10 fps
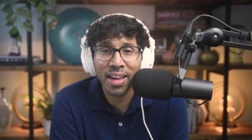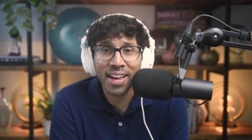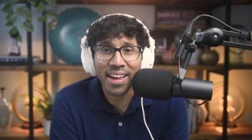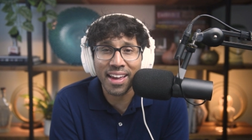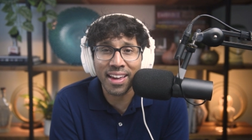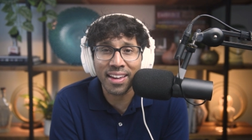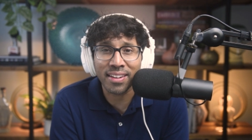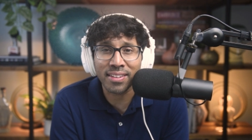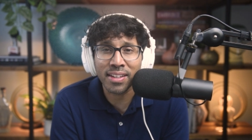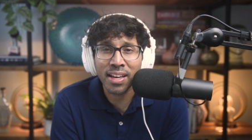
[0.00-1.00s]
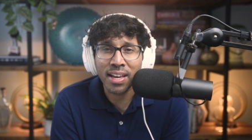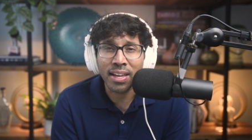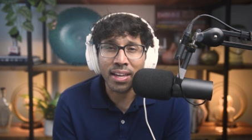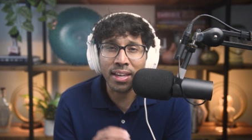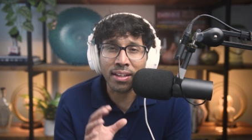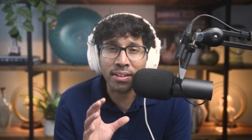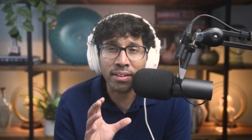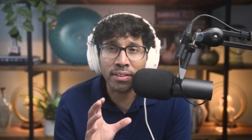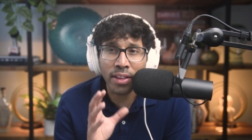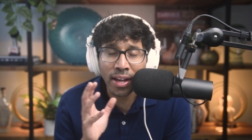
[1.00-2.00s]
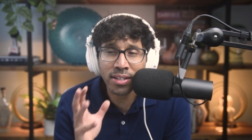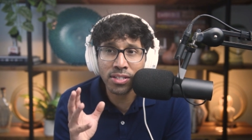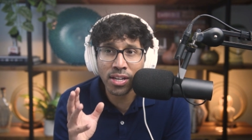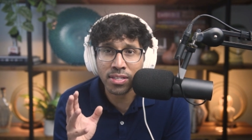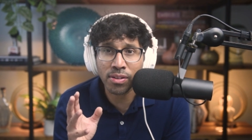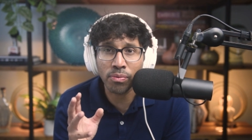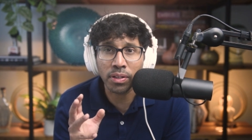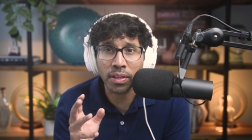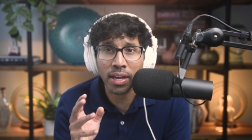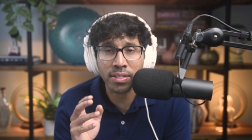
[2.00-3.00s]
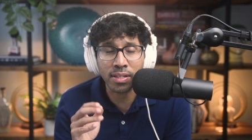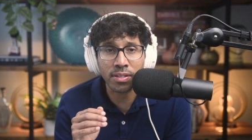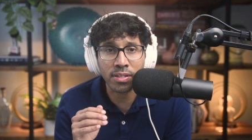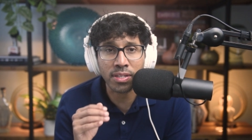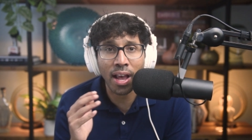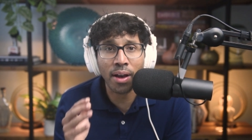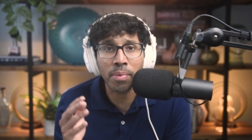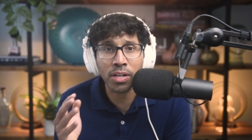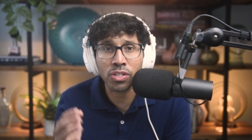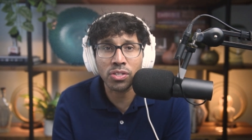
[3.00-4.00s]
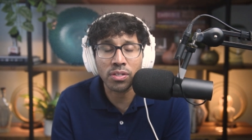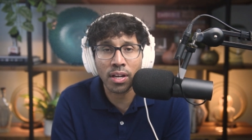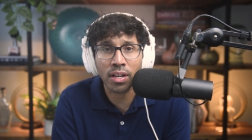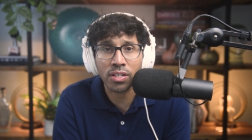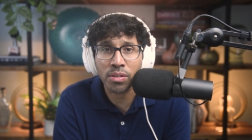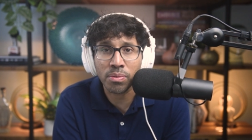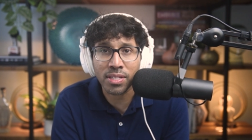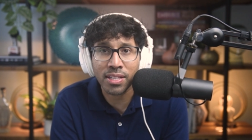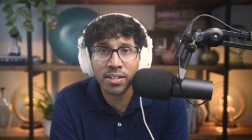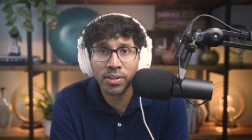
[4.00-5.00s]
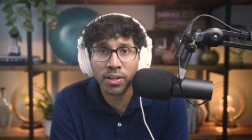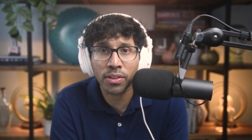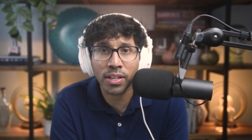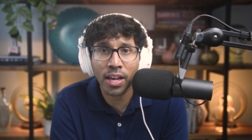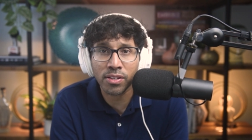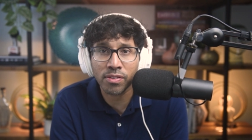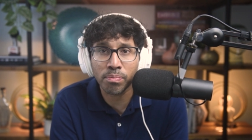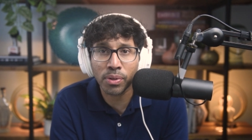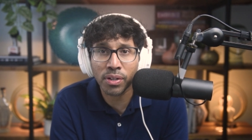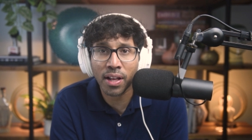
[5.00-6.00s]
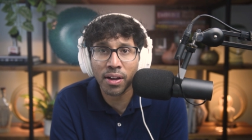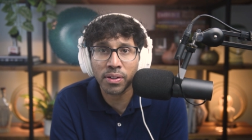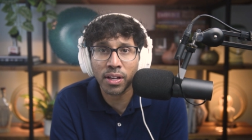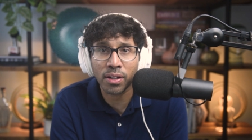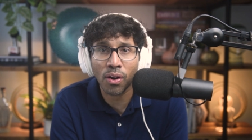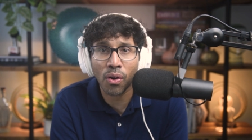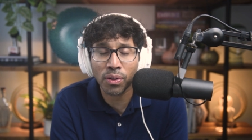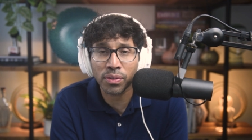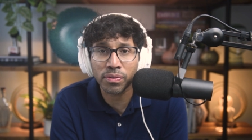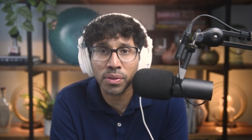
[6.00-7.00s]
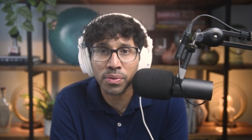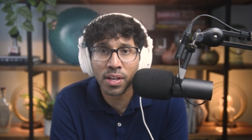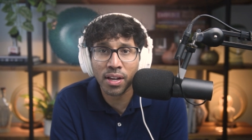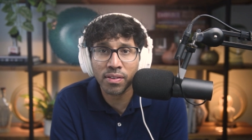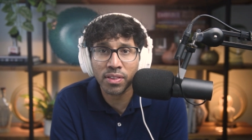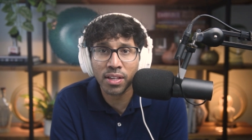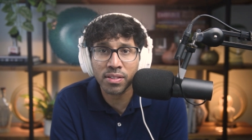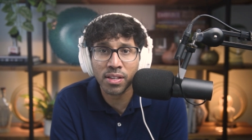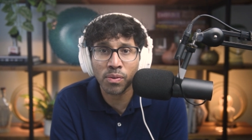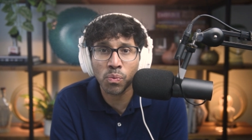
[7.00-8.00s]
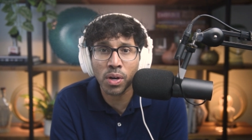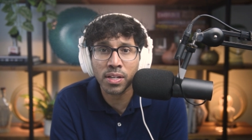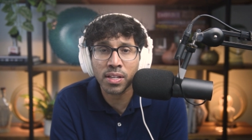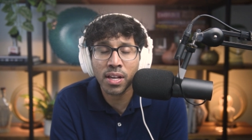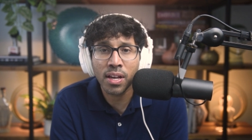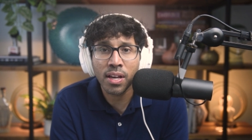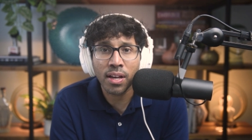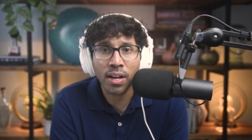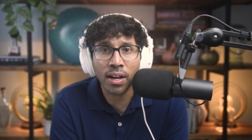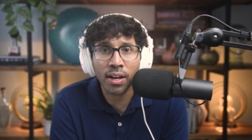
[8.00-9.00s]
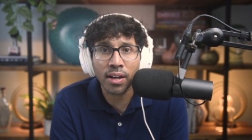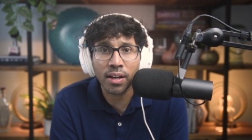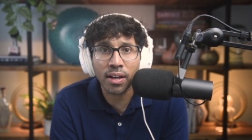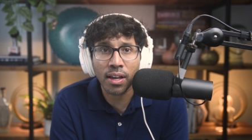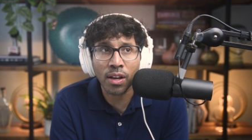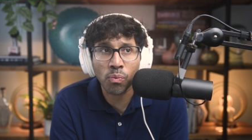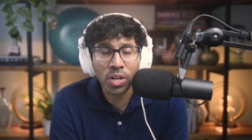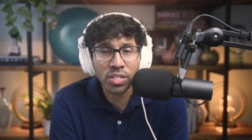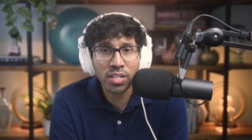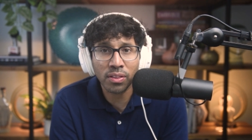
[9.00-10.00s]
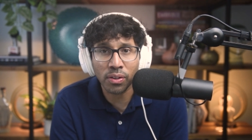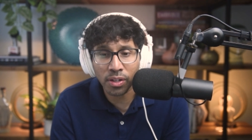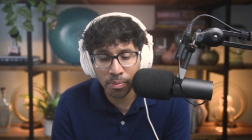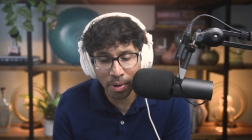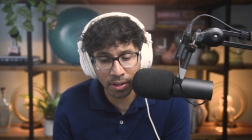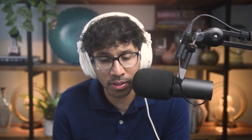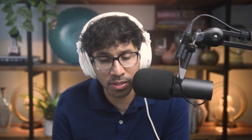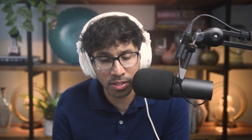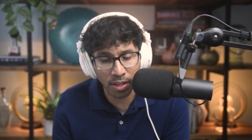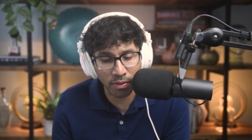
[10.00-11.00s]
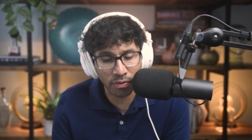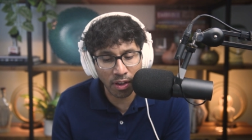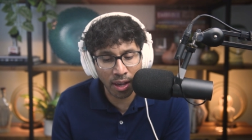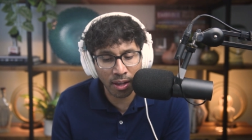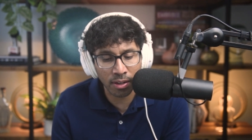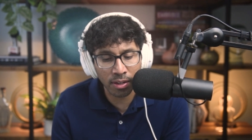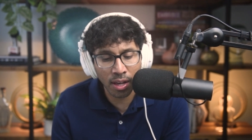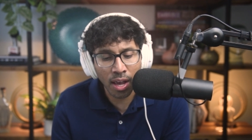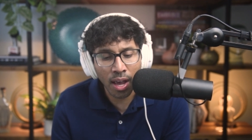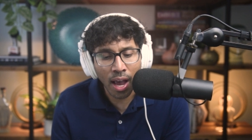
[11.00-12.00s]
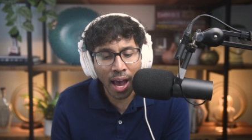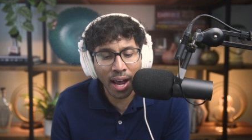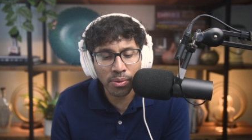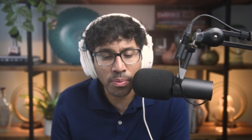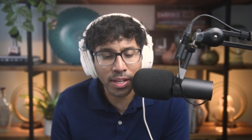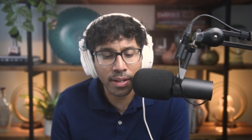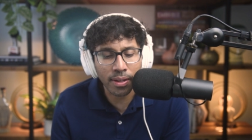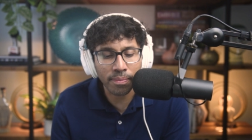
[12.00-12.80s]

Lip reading: and it led to Jessi realizing just how much she was teetering on the edge of burnout and all of those kind of things, and what she learned about herself, and how do we